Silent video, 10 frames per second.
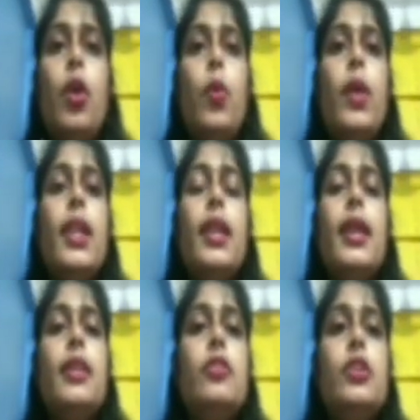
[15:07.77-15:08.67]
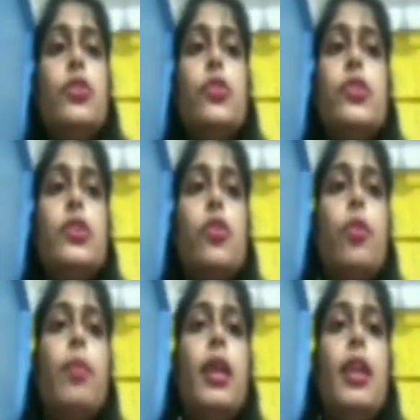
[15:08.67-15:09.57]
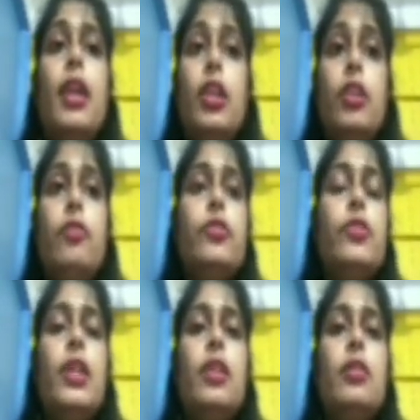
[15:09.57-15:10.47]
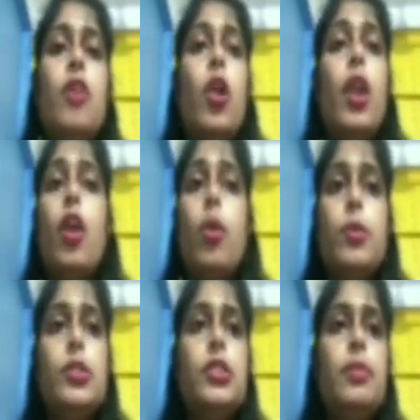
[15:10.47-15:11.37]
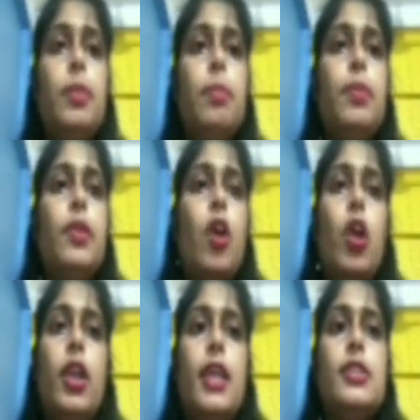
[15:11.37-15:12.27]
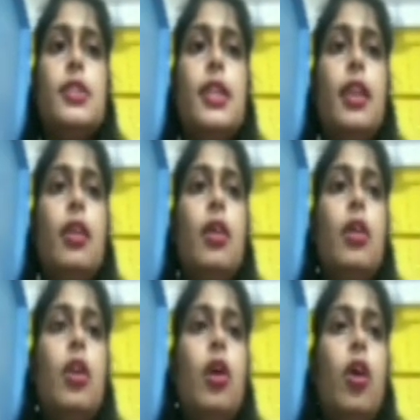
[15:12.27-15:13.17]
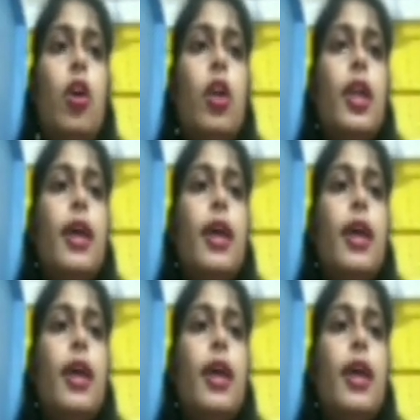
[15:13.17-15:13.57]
whether that resource is owned by the individual or a community people or national or the